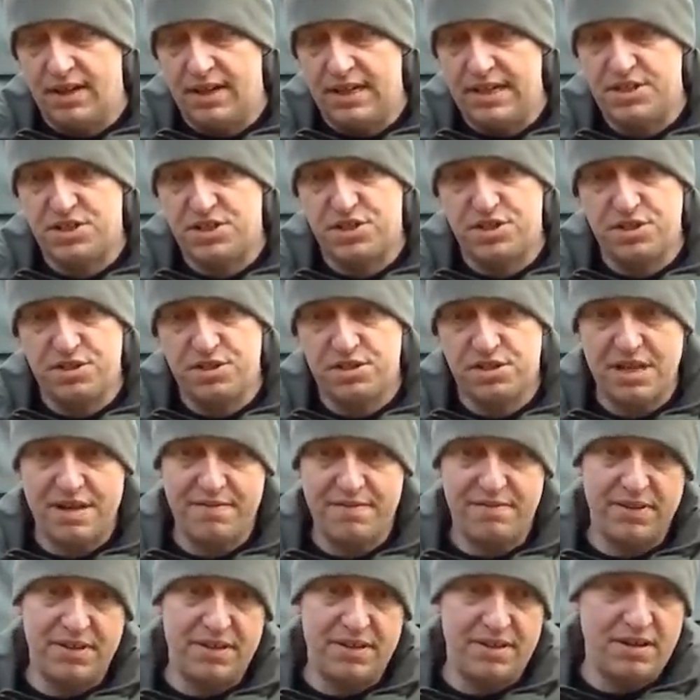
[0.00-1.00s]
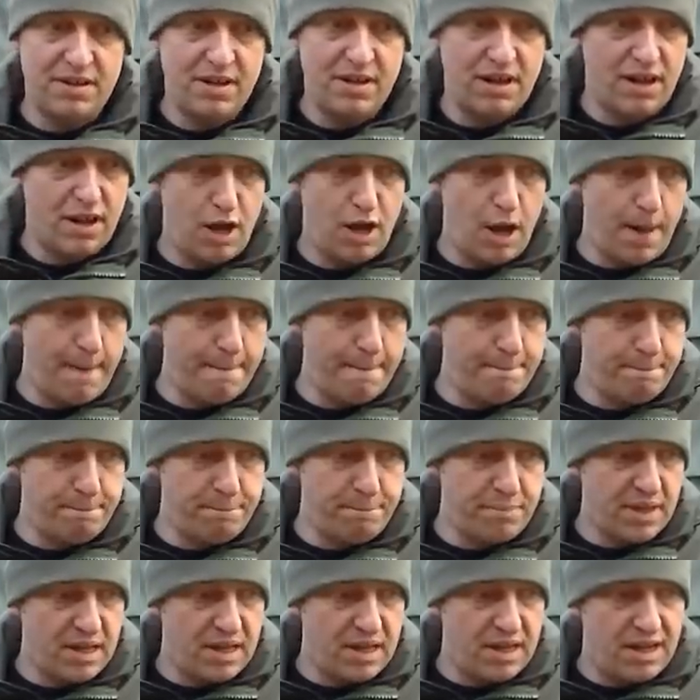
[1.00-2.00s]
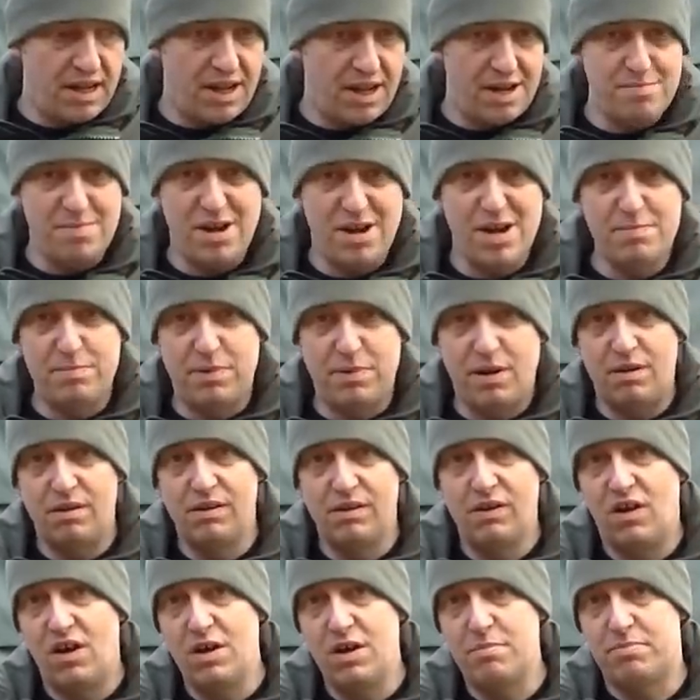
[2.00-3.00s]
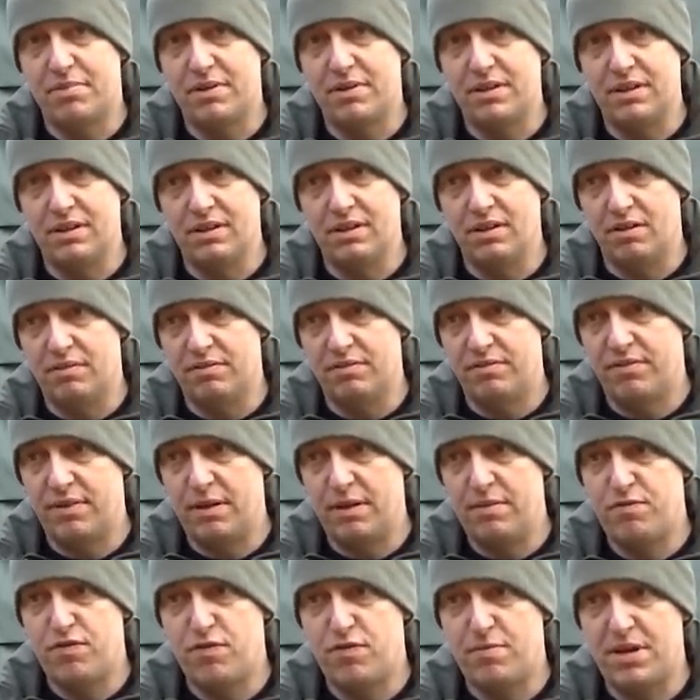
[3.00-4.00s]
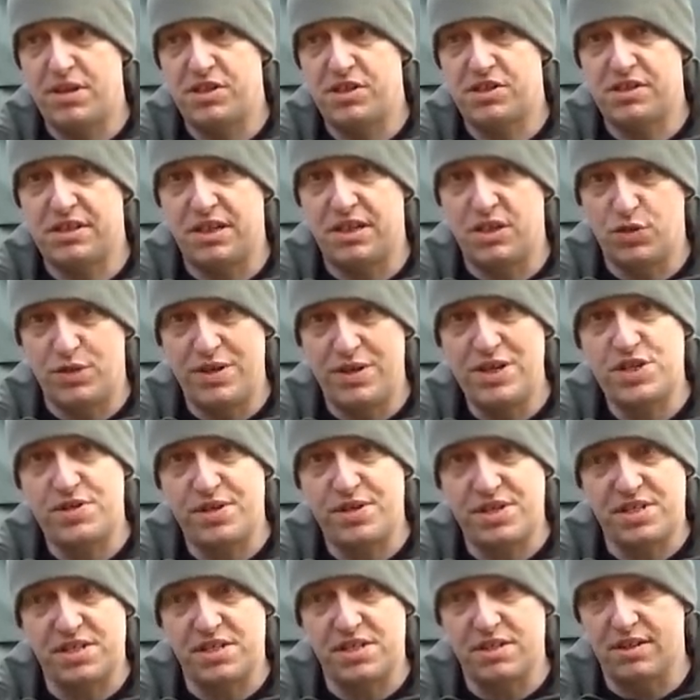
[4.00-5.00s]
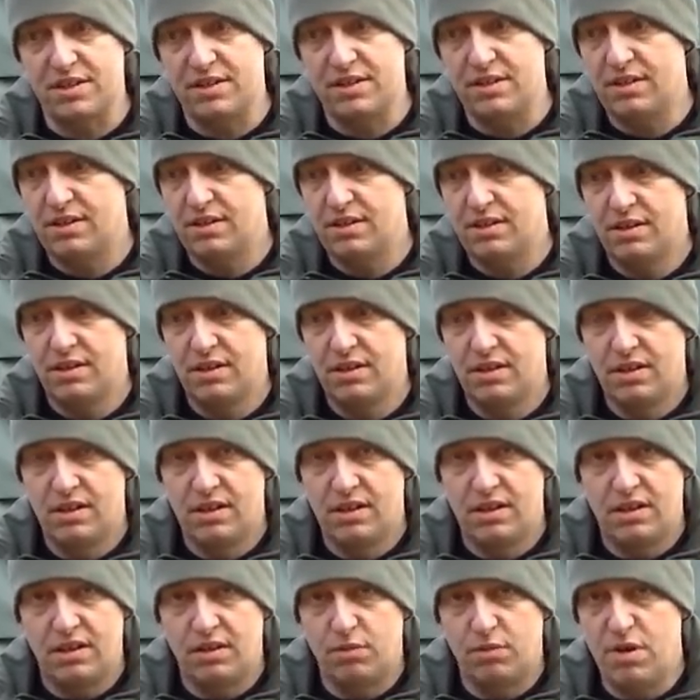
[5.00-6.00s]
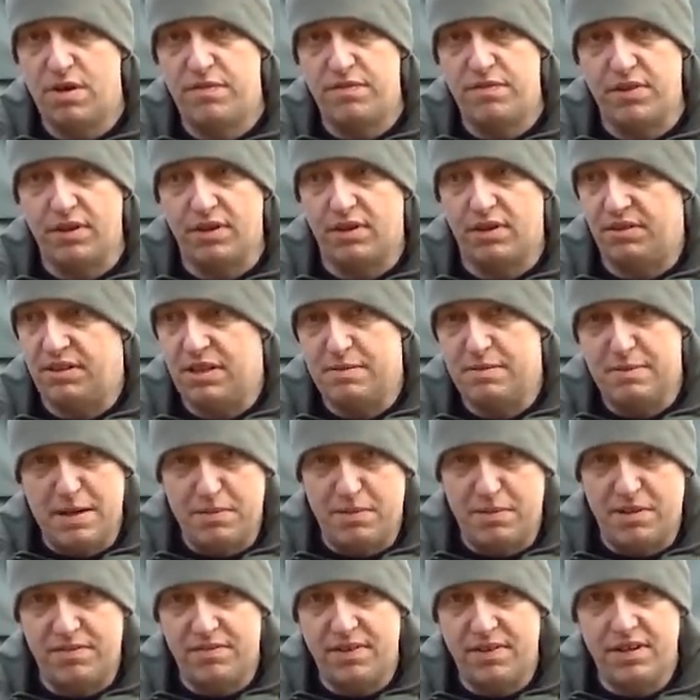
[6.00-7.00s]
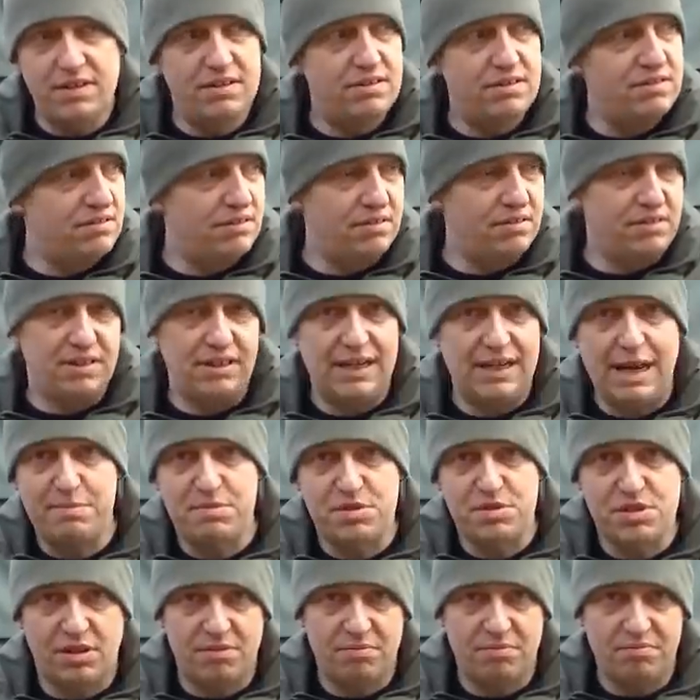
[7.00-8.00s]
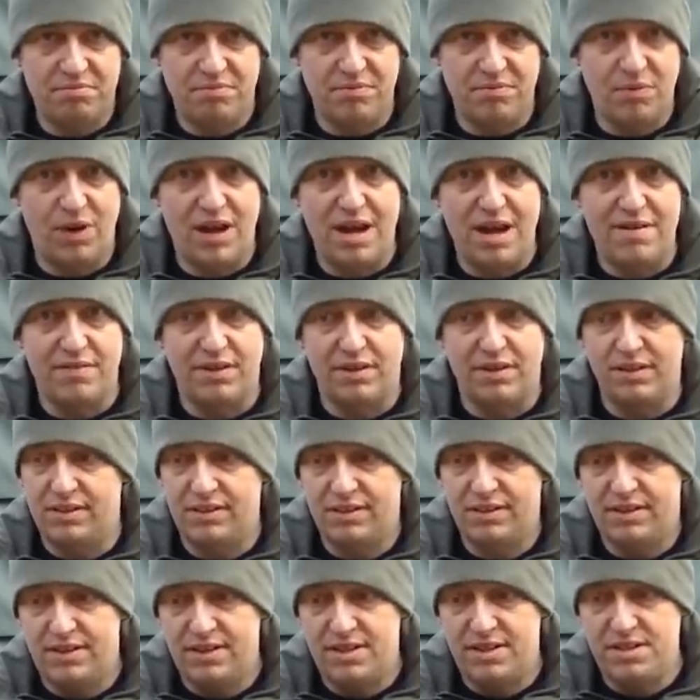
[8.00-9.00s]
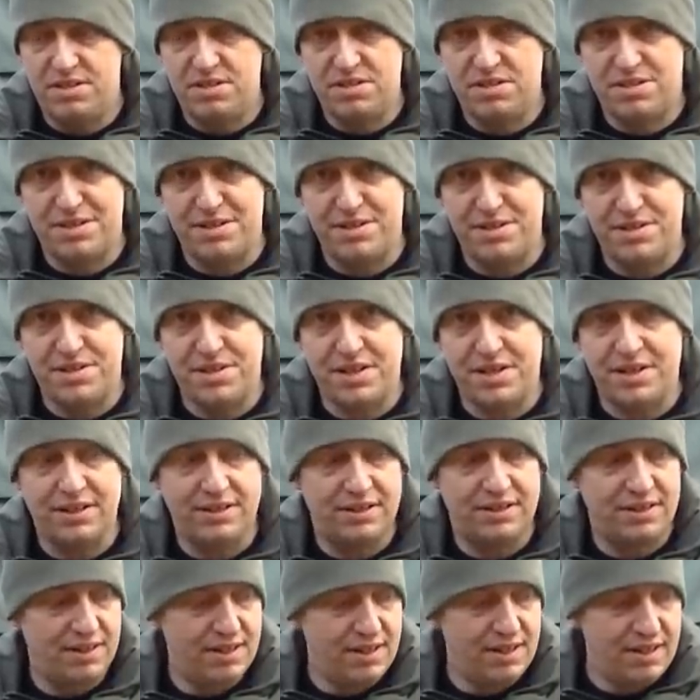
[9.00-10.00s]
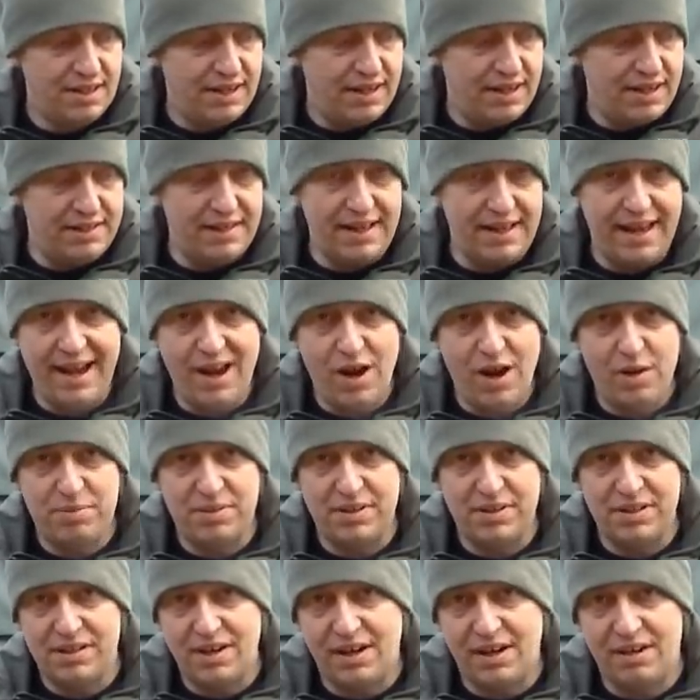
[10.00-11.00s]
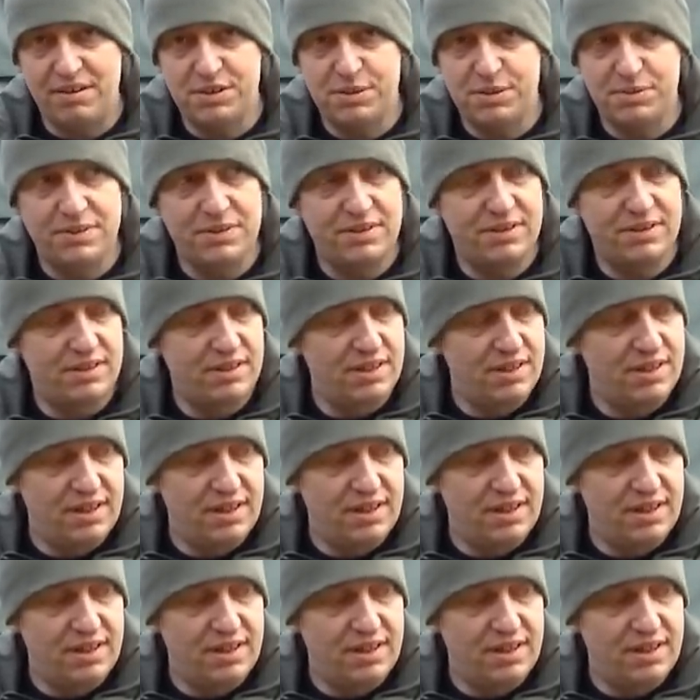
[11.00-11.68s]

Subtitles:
It's just having a mobile library of information that you're interested in with you on your mobile phone, on your laptop, whatever. It's just insane. And the help and encouragement,